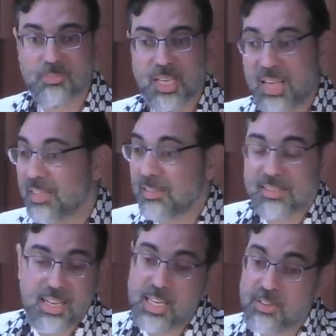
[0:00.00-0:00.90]
And they'll
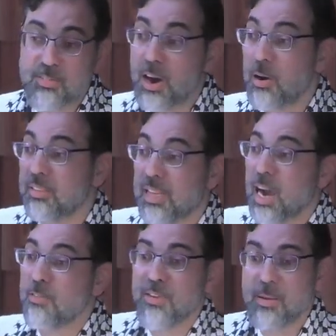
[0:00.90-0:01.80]
say, even if our
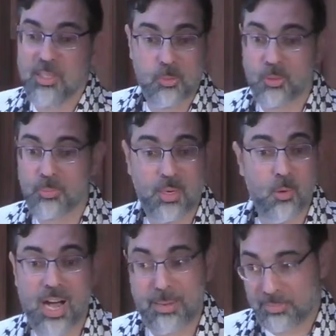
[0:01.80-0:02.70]
entire families will be
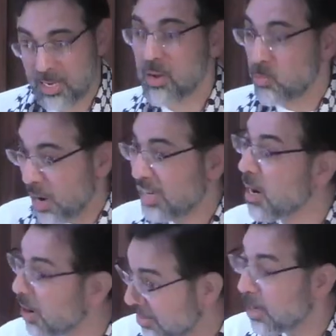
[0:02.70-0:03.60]
wiped right
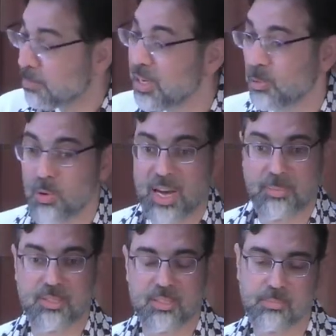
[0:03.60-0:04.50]
now, and they're being
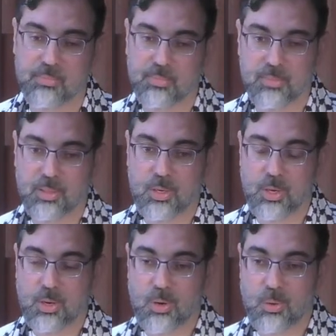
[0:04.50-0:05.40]
wiped,
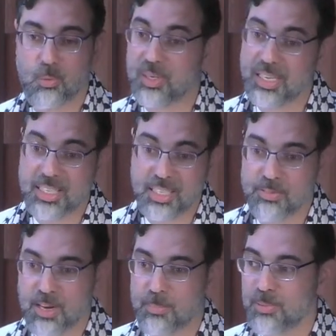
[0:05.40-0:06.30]
we're not going to
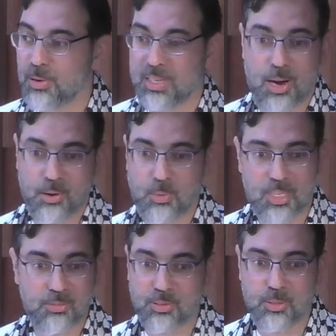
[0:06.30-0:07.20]
give up on our
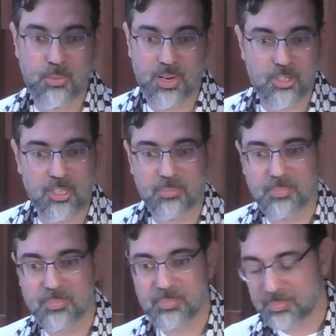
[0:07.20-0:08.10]
quest for liberation.
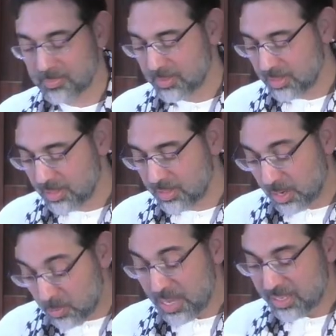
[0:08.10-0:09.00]
They're
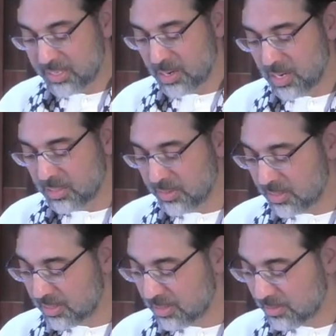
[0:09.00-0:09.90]
awakening all of
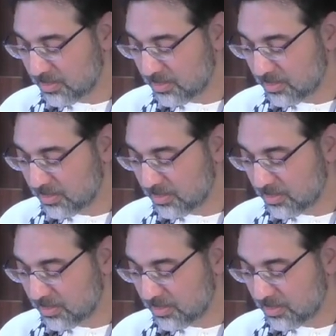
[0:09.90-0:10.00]
us,